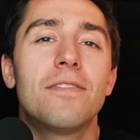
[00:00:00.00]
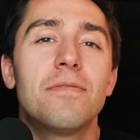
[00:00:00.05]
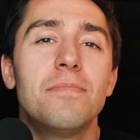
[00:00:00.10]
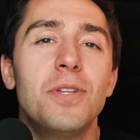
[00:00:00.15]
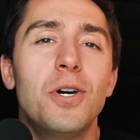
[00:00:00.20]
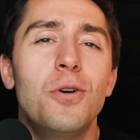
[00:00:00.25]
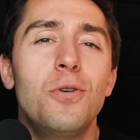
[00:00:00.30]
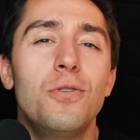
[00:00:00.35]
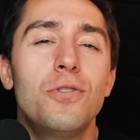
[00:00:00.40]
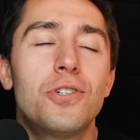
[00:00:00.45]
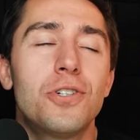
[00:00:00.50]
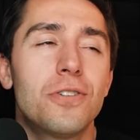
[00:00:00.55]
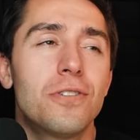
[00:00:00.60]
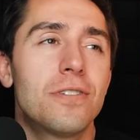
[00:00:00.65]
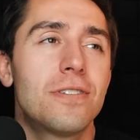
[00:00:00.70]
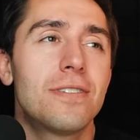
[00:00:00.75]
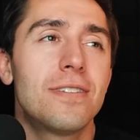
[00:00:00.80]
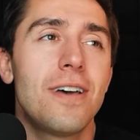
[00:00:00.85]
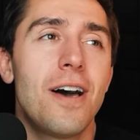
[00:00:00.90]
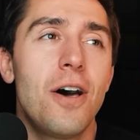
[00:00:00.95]
from the
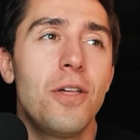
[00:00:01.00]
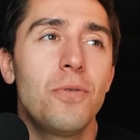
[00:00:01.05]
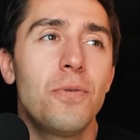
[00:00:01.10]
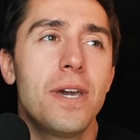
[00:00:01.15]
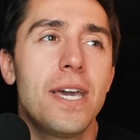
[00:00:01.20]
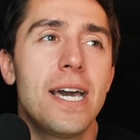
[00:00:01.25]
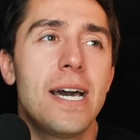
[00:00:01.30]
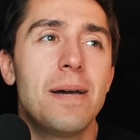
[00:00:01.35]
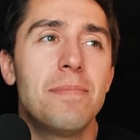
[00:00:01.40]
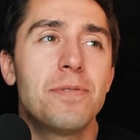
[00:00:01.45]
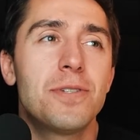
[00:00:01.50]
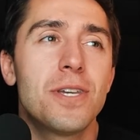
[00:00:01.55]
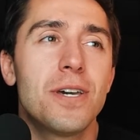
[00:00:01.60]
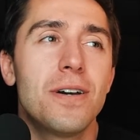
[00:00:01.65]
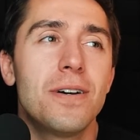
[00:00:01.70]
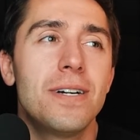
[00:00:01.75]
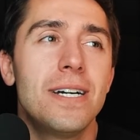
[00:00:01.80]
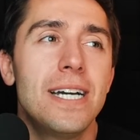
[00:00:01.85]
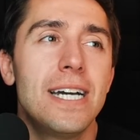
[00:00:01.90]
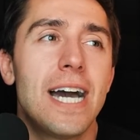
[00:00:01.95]
Hoosiers, all the way up.
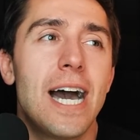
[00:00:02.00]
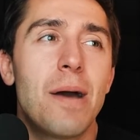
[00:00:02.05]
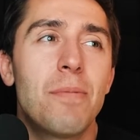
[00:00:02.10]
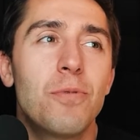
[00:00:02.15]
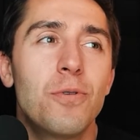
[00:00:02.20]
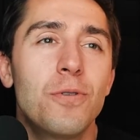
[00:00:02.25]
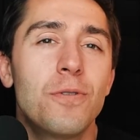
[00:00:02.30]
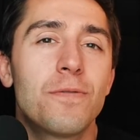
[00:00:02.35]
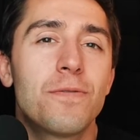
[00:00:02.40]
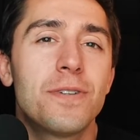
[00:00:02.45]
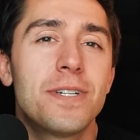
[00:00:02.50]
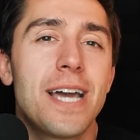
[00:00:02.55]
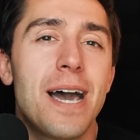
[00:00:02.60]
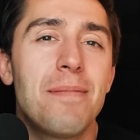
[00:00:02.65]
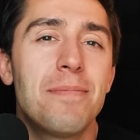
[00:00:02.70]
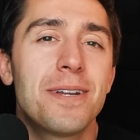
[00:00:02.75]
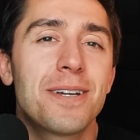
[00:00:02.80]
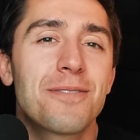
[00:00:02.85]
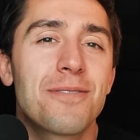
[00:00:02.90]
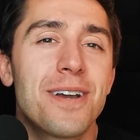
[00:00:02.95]
So I'm rooting for
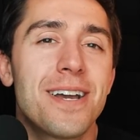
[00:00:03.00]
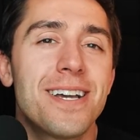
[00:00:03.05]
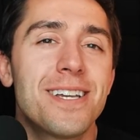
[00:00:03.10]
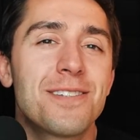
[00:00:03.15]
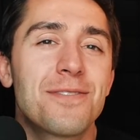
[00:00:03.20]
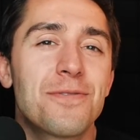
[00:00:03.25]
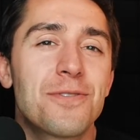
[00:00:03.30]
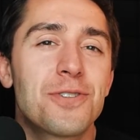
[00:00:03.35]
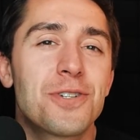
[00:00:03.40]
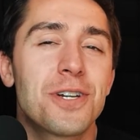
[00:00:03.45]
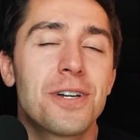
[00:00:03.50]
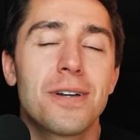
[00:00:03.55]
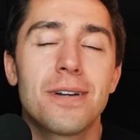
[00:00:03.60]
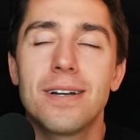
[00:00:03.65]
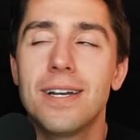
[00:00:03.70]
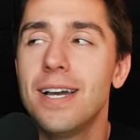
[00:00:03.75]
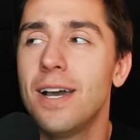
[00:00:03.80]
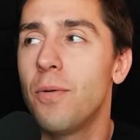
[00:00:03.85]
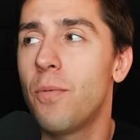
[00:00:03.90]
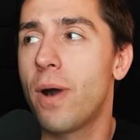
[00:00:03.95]
Dominick Reyes for
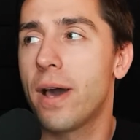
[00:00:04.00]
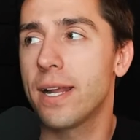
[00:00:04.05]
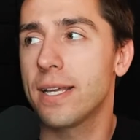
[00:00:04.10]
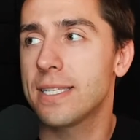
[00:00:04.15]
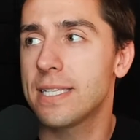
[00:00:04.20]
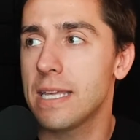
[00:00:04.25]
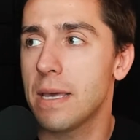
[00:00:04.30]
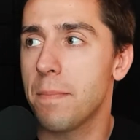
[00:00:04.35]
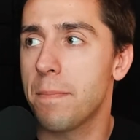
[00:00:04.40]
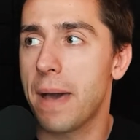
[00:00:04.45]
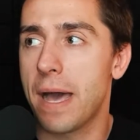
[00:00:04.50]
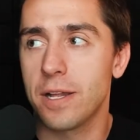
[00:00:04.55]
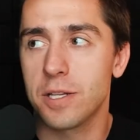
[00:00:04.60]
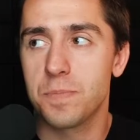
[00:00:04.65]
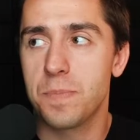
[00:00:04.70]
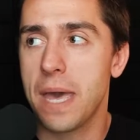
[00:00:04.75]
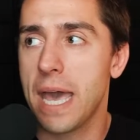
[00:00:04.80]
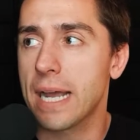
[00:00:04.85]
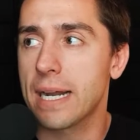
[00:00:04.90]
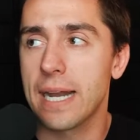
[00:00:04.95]
sure. Want to see him bounce
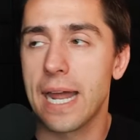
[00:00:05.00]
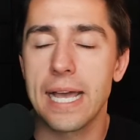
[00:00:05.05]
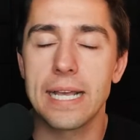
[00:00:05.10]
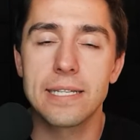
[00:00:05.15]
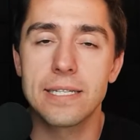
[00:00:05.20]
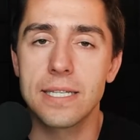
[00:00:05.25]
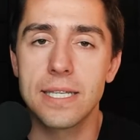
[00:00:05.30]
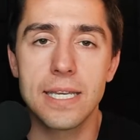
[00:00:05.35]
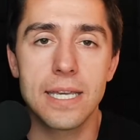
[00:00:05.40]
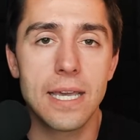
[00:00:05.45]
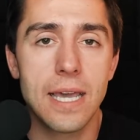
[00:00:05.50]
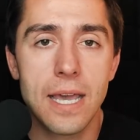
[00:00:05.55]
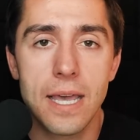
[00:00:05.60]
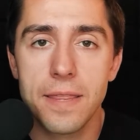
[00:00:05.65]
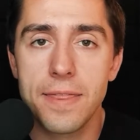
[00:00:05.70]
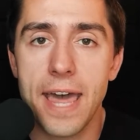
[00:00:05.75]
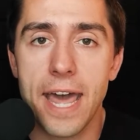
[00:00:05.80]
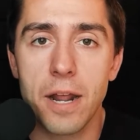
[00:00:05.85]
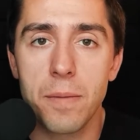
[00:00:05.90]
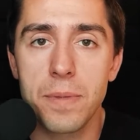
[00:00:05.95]
back nicely.
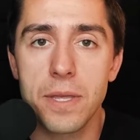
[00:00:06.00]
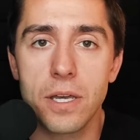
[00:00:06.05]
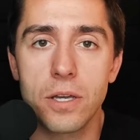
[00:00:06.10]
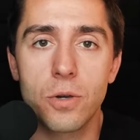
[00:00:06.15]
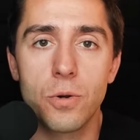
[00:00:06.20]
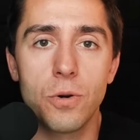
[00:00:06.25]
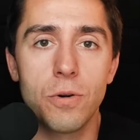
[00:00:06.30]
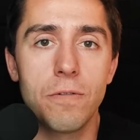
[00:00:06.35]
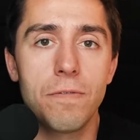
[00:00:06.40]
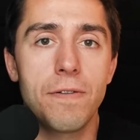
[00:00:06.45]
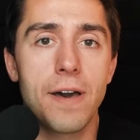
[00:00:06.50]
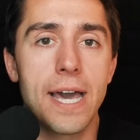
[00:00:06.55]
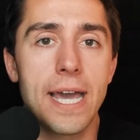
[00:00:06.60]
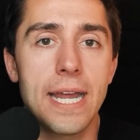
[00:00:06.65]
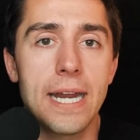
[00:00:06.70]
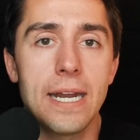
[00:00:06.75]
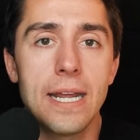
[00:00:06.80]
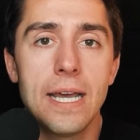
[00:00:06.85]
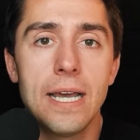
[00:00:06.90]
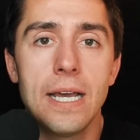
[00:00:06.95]
That'll be a cool
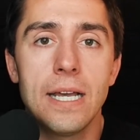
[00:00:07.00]
fight.